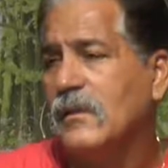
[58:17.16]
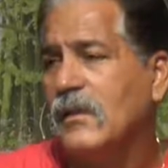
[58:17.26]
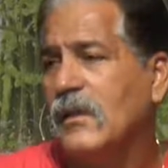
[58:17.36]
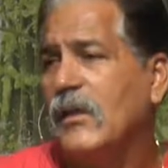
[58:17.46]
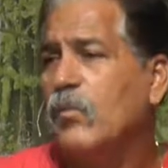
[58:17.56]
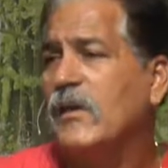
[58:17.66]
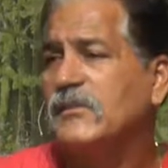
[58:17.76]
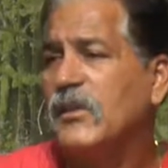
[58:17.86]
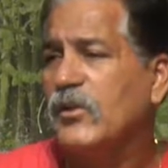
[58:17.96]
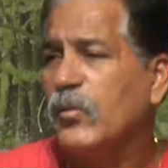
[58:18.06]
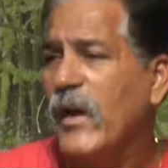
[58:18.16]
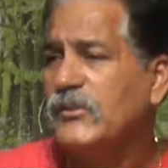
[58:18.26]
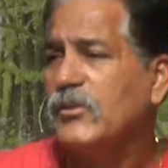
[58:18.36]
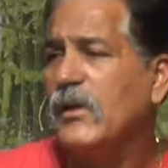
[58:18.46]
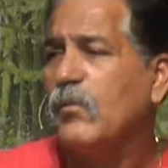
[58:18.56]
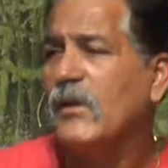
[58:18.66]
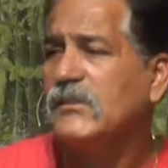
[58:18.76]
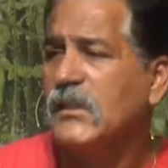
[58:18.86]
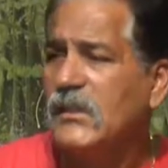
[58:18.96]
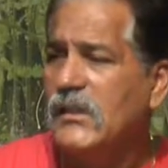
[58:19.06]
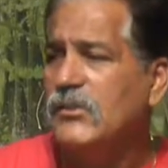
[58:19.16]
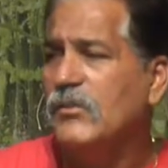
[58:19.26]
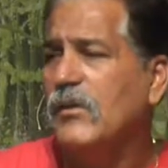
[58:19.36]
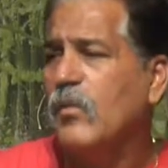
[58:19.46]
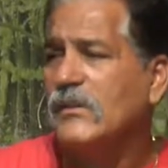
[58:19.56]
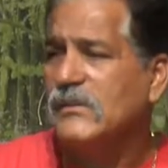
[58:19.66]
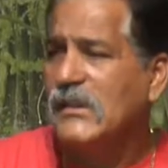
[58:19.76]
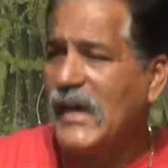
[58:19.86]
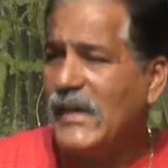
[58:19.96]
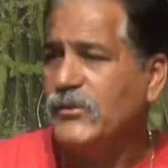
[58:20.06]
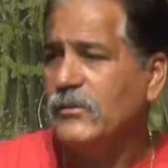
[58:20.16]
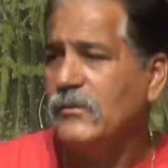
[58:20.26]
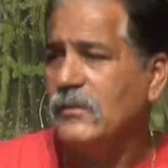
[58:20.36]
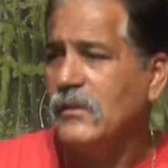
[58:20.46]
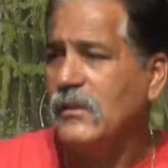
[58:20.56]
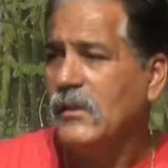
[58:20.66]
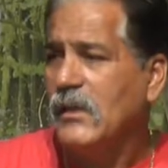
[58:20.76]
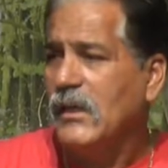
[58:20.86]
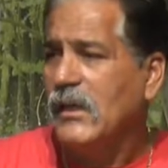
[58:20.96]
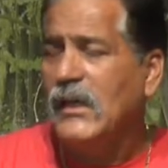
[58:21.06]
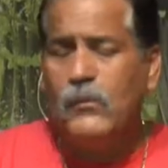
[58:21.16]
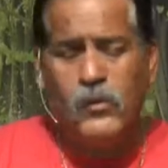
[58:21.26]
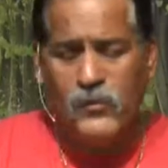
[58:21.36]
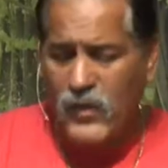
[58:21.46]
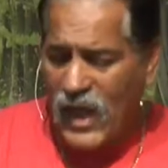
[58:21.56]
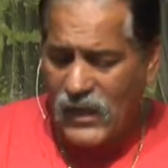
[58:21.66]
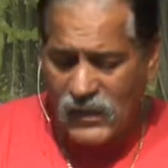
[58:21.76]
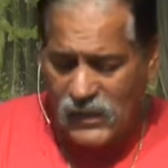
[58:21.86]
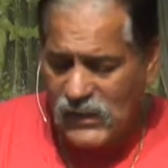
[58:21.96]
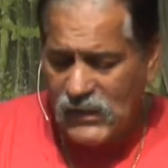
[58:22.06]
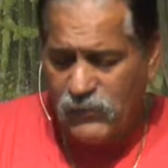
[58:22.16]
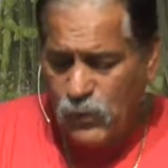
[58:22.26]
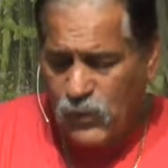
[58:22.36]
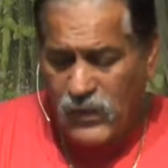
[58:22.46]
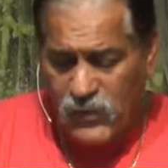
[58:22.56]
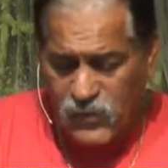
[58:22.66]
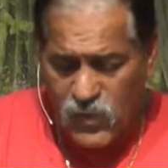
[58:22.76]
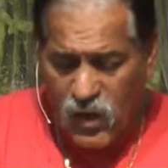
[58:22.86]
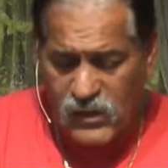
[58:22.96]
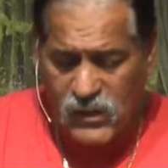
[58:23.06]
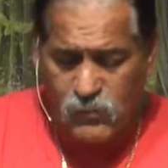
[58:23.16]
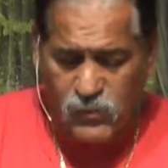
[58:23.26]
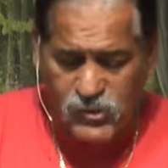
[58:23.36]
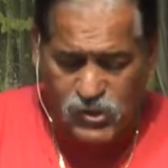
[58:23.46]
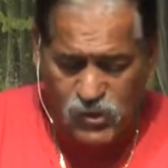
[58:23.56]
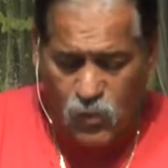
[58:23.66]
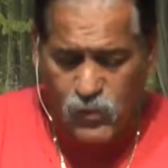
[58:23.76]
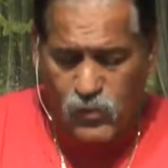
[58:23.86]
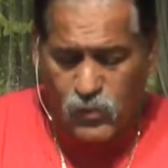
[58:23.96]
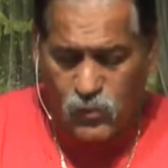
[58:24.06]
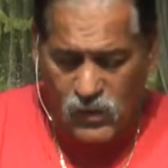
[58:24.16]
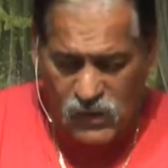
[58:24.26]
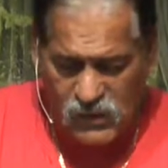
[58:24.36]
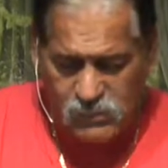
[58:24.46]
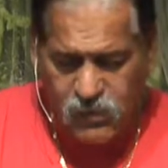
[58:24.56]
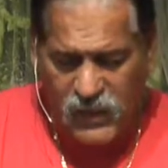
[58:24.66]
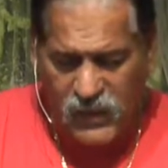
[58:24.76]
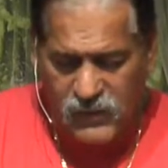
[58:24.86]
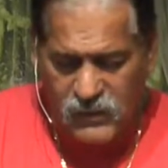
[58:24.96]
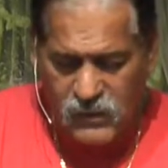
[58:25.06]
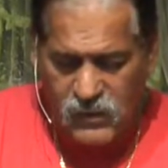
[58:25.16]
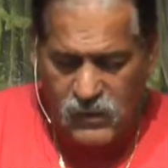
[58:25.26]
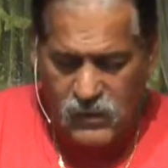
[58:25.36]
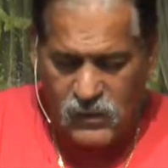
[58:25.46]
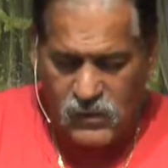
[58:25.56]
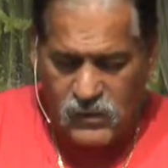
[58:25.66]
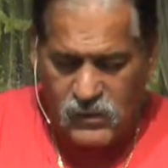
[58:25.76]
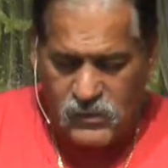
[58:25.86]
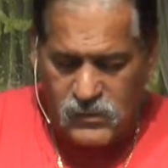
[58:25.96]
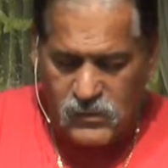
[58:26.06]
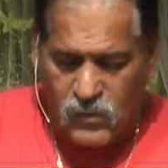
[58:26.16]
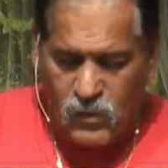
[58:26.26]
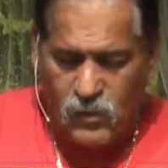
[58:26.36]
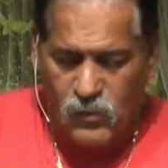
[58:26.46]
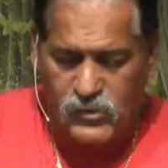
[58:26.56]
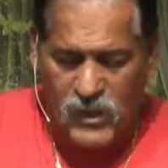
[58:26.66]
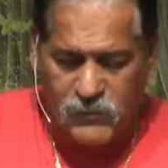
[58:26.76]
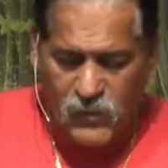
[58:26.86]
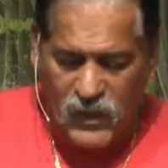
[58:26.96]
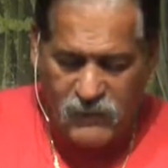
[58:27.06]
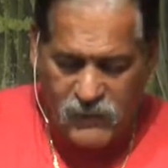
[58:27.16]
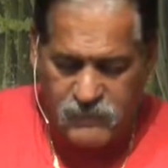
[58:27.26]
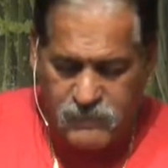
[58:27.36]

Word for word: He wants to direct you, He wants to lead you, He wants to guide you. He will not leave you in the dark, He will show you His plan. Go to Luke chapter 11.